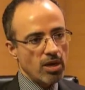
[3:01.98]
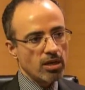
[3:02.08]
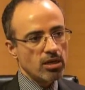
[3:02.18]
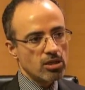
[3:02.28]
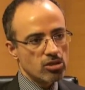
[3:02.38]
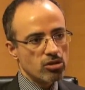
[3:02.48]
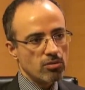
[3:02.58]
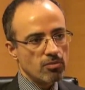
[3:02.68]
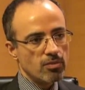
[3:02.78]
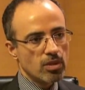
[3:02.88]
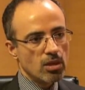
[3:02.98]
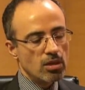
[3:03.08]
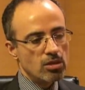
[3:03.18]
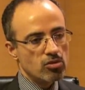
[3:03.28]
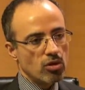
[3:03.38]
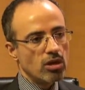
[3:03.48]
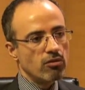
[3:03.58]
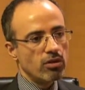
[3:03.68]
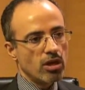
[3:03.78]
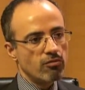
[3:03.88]
banking stream. So
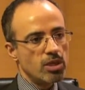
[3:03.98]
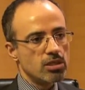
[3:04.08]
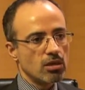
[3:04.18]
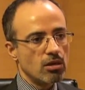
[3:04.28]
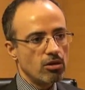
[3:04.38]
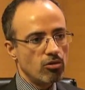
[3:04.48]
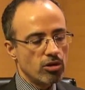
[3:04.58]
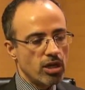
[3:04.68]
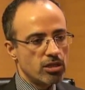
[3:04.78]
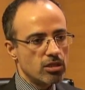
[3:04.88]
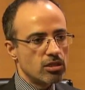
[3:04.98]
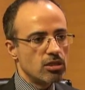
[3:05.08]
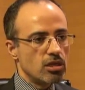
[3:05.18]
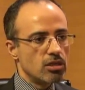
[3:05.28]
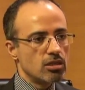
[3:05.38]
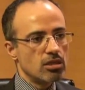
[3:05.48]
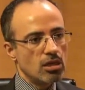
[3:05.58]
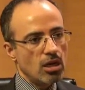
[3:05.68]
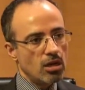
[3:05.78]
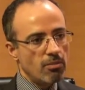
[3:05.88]
here we have basically looked at internet
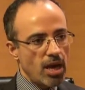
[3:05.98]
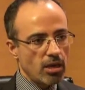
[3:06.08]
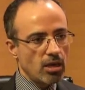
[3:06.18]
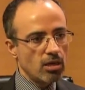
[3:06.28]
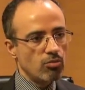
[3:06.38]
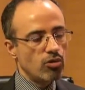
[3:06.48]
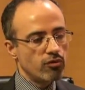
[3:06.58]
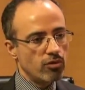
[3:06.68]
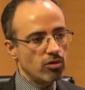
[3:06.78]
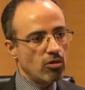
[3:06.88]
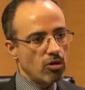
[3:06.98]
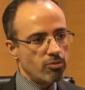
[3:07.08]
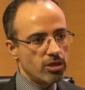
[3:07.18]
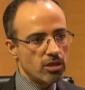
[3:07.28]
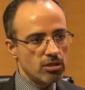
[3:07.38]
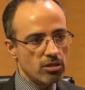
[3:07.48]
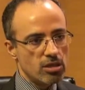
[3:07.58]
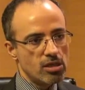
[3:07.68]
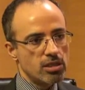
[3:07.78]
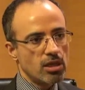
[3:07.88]
banking, both for the corporate and the
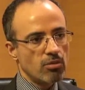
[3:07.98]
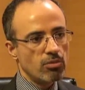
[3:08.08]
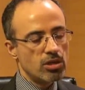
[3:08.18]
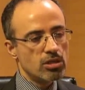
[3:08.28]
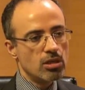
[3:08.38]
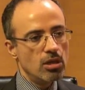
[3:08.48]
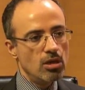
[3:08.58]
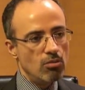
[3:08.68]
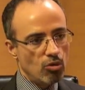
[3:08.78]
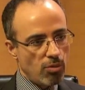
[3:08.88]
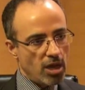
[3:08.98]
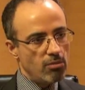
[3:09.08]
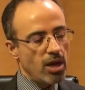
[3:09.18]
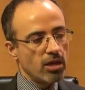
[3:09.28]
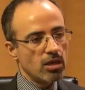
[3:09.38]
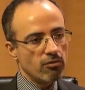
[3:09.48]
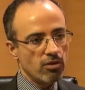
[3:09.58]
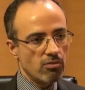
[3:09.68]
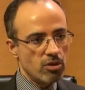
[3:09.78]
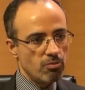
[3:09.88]
retail segment. Mobile banking,
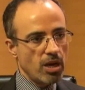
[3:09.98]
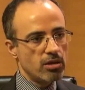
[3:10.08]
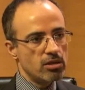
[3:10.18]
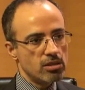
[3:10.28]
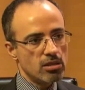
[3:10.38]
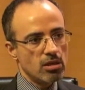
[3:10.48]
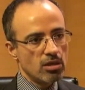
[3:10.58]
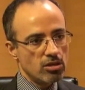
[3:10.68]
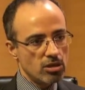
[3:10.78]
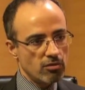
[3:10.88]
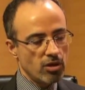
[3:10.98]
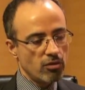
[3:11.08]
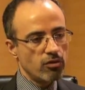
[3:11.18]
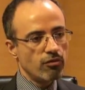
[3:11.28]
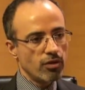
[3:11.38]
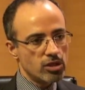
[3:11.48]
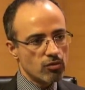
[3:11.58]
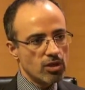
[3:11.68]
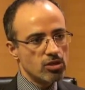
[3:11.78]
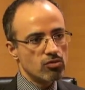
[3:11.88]
we have been pioneers in the country, one of the
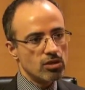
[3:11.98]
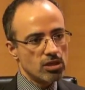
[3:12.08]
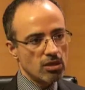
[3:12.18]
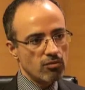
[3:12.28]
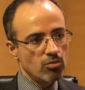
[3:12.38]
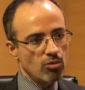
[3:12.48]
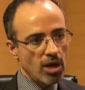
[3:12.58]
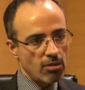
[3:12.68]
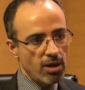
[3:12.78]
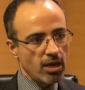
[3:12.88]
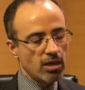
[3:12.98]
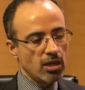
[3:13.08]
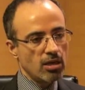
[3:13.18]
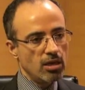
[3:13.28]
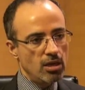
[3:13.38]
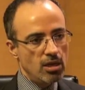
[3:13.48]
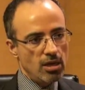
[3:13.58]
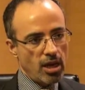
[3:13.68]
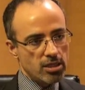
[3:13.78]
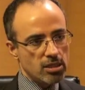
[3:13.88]
first ones to receive the mobile banking
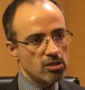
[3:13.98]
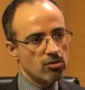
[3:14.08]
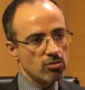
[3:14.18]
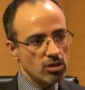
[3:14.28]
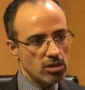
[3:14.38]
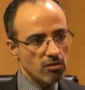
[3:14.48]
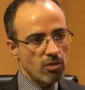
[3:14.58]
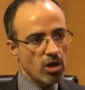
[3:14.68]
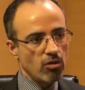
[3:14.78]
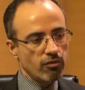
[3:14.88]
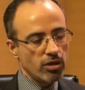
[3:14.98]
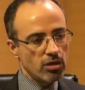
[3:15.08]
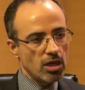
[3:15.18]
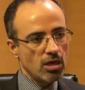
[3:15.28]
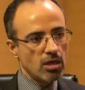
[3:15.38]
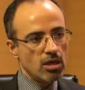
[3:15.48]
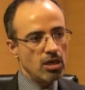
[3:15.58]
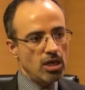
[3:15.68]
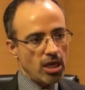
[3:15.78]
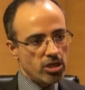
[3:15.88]
license from the Reserve Bank of India.
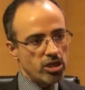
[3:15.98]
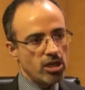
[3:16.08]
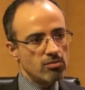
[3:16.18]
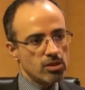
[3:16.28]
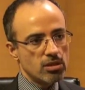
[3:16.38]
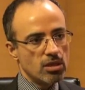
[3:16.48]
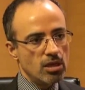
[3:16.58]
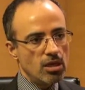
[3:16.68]
ATMs,